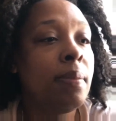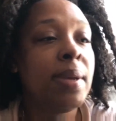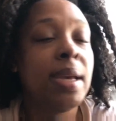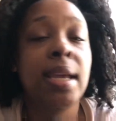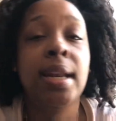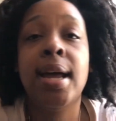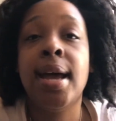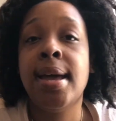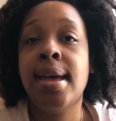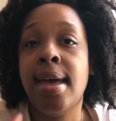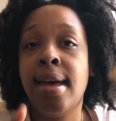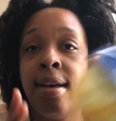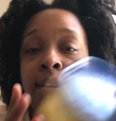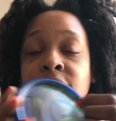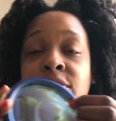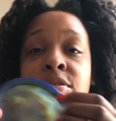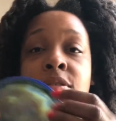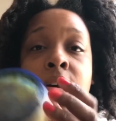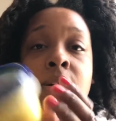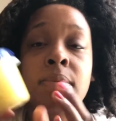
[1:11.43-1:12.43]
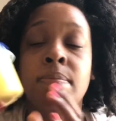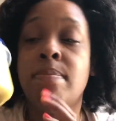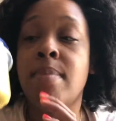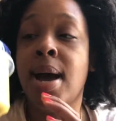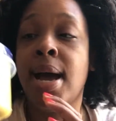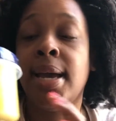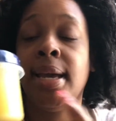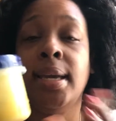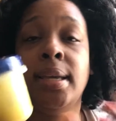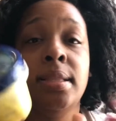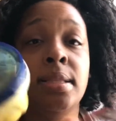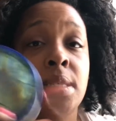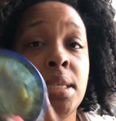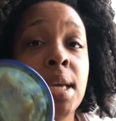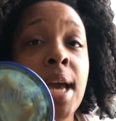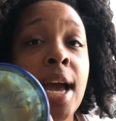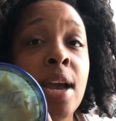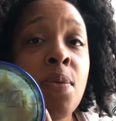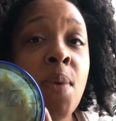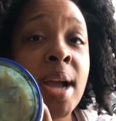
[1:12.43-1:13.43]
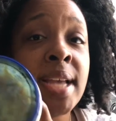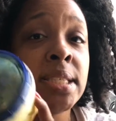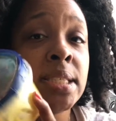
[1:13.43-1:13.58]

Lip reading: and I have my DIY